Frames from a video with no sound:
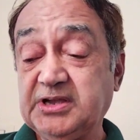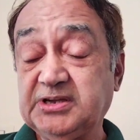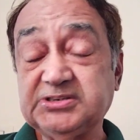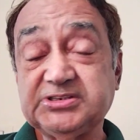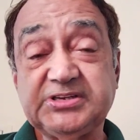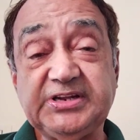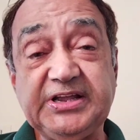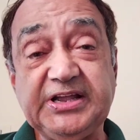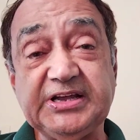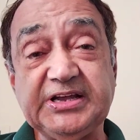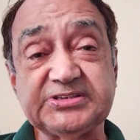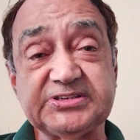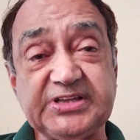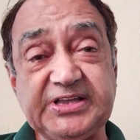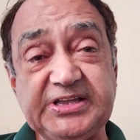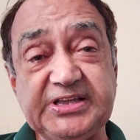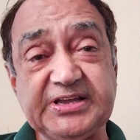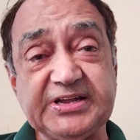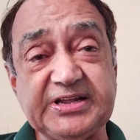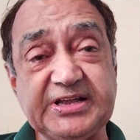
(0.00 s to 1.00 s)
Shreyas
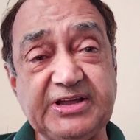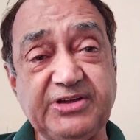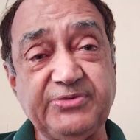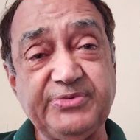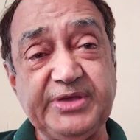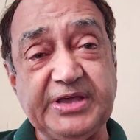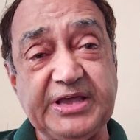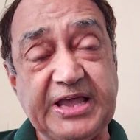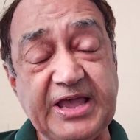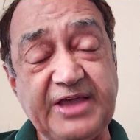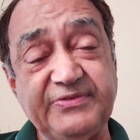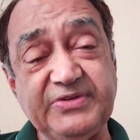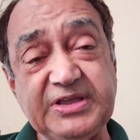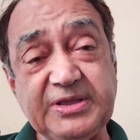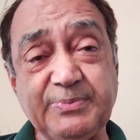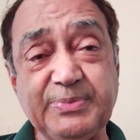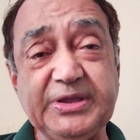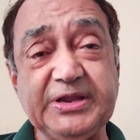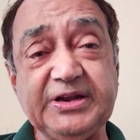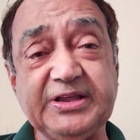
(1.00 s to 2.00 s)
Iyer
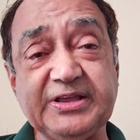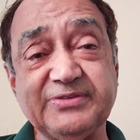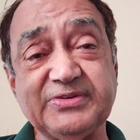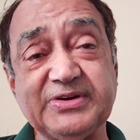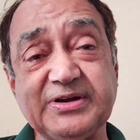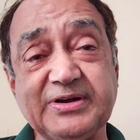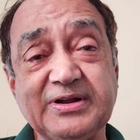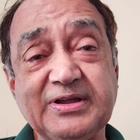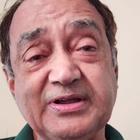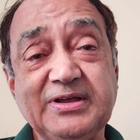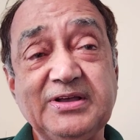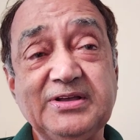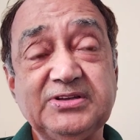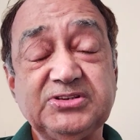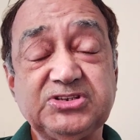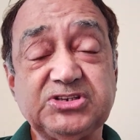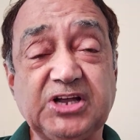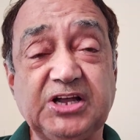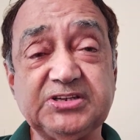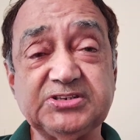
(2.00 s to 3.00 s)
having been given
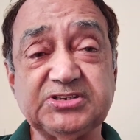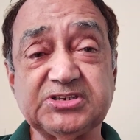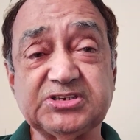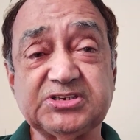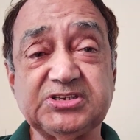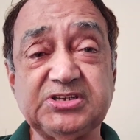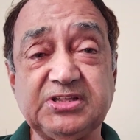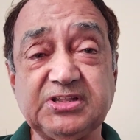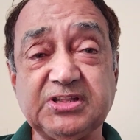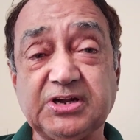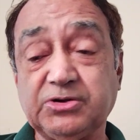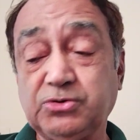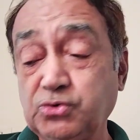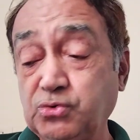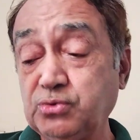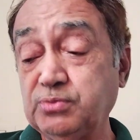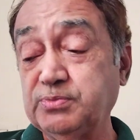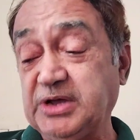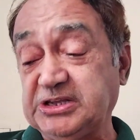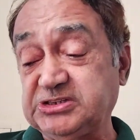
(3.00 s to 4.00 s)
chances in the
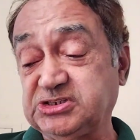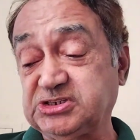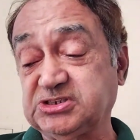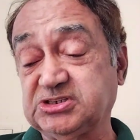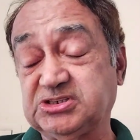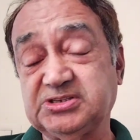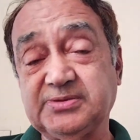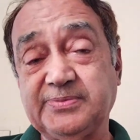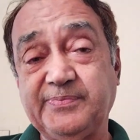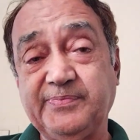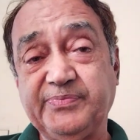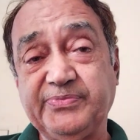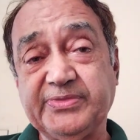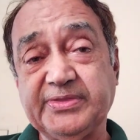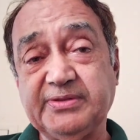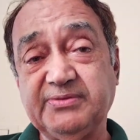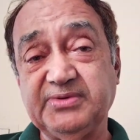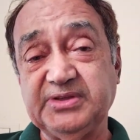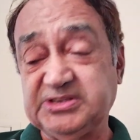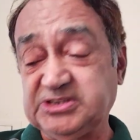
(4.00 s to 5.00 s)
2 matches
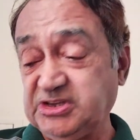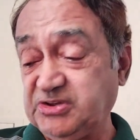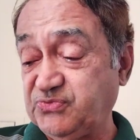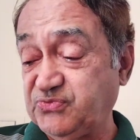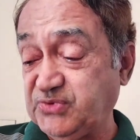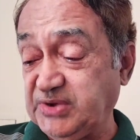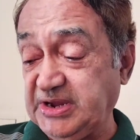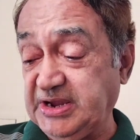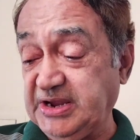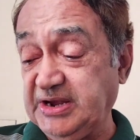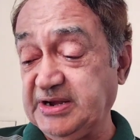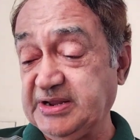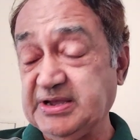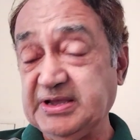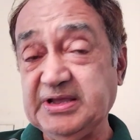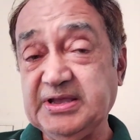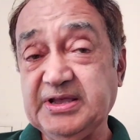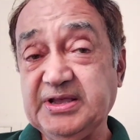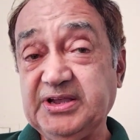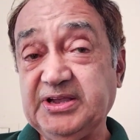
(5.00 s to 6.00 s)
which he failed,
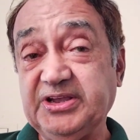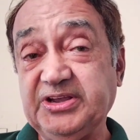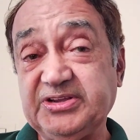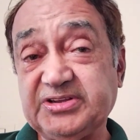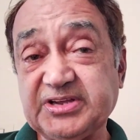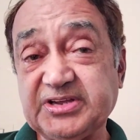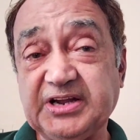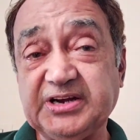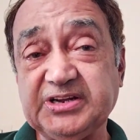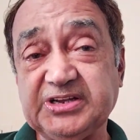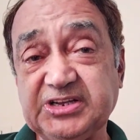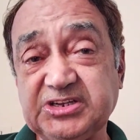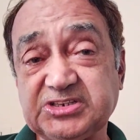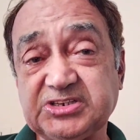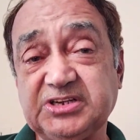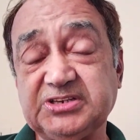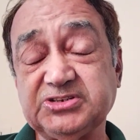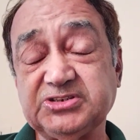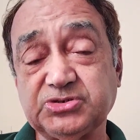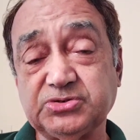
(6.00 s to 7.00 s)
Ishan
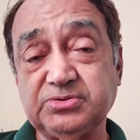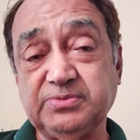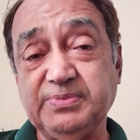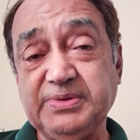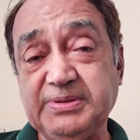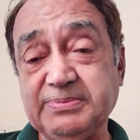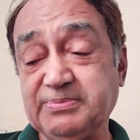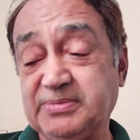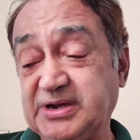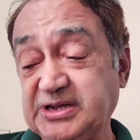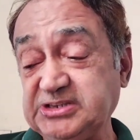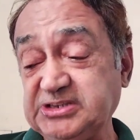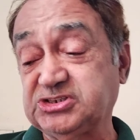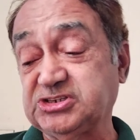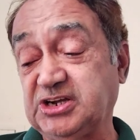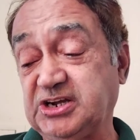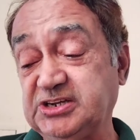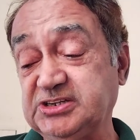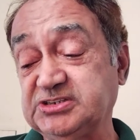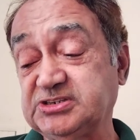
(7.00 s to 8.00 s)
Kishan should be my
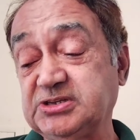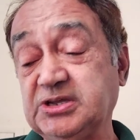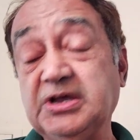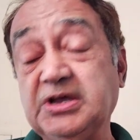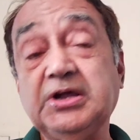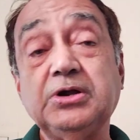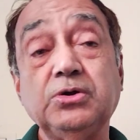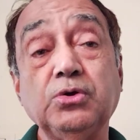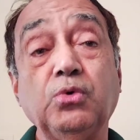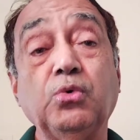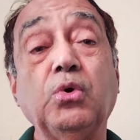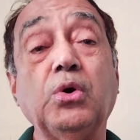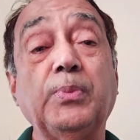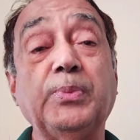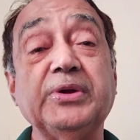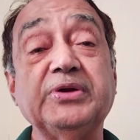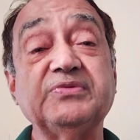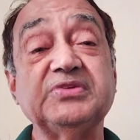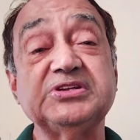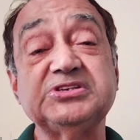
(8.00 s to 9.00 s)
choice to
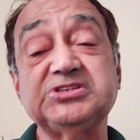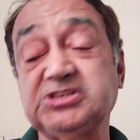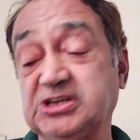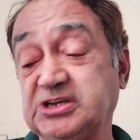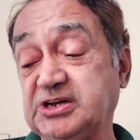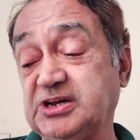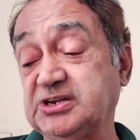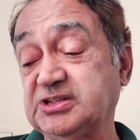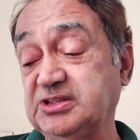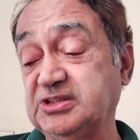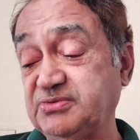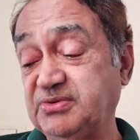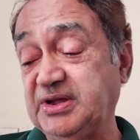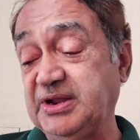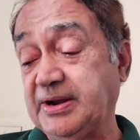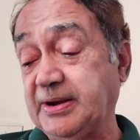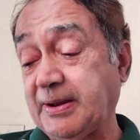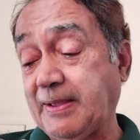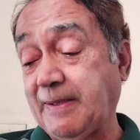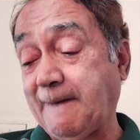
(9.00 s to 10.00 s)
open with Shikhar
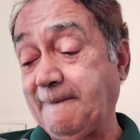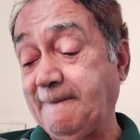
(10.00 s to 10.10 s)
Dhawan.